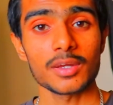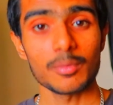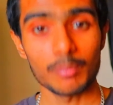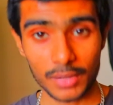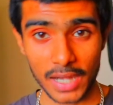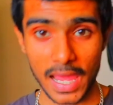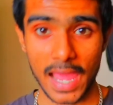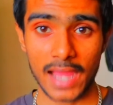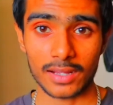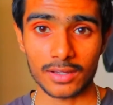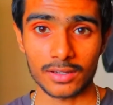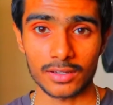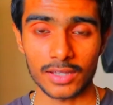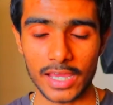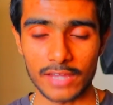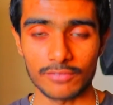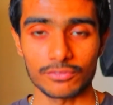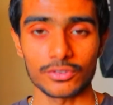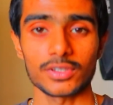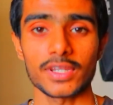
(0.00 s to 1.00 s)
black,
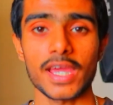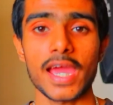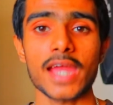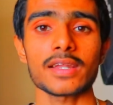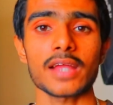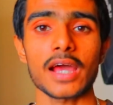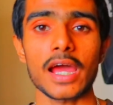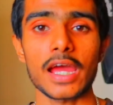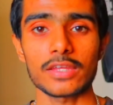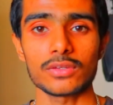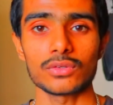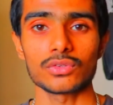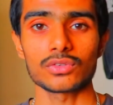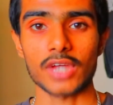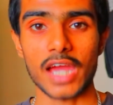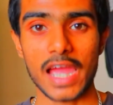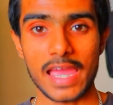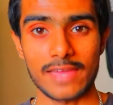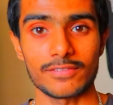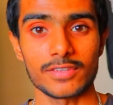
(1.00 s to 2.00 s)
and for that I use
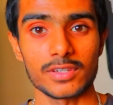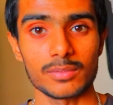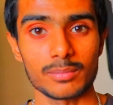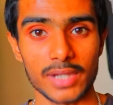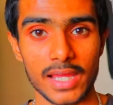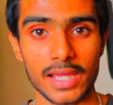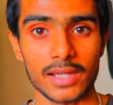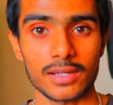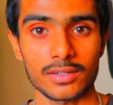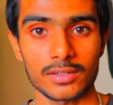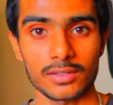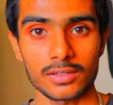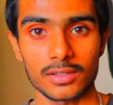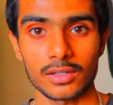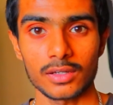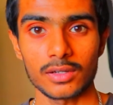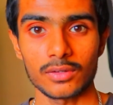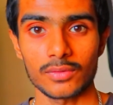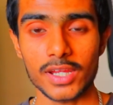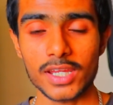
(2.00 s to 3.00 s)
ivory black,
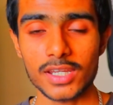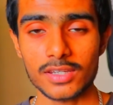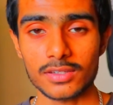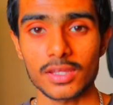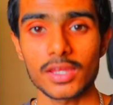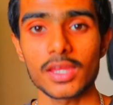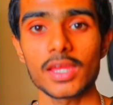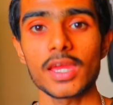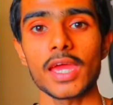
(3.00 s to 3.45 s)
right?